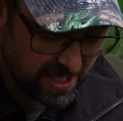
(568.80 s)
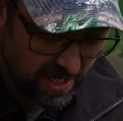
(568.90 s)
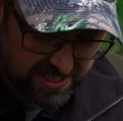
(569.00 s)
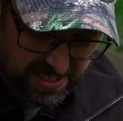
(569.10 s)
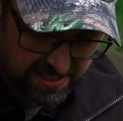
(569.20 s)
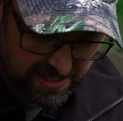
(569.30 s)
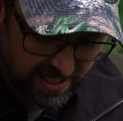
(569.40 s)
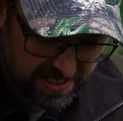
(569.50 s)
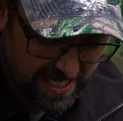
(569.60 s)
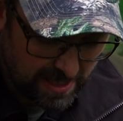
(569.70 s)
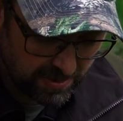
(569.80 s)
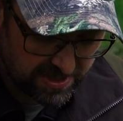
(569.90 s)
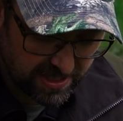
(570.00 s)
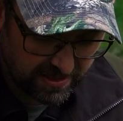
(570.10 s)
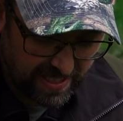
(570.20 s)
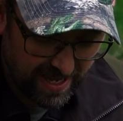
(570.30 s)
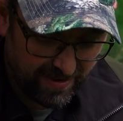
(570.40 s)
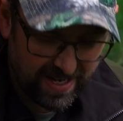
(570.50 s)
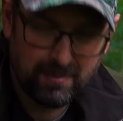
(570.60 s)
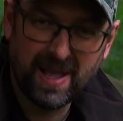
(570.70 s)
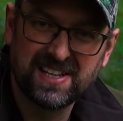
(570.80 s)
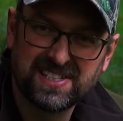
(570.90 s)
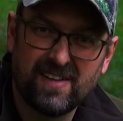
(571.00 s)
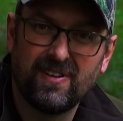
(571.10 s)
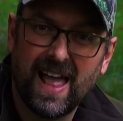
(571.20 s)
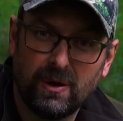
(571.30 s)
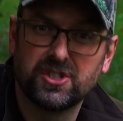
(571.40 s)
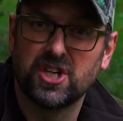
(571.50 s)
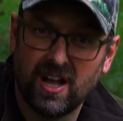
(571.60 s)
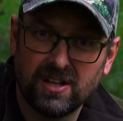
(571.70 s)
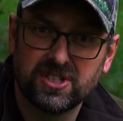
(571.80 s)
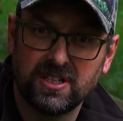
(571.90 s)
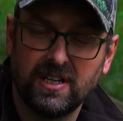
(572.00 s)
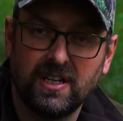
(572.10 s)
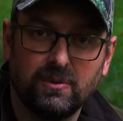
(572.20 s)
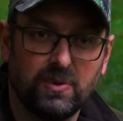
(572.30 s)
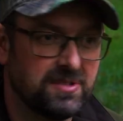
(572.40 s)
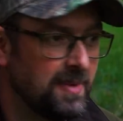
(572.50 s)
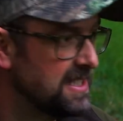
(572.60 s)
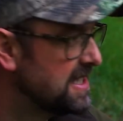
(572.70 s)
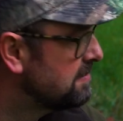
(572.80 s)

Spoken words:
Zeiss is able to carry about a 7-hour charge, which means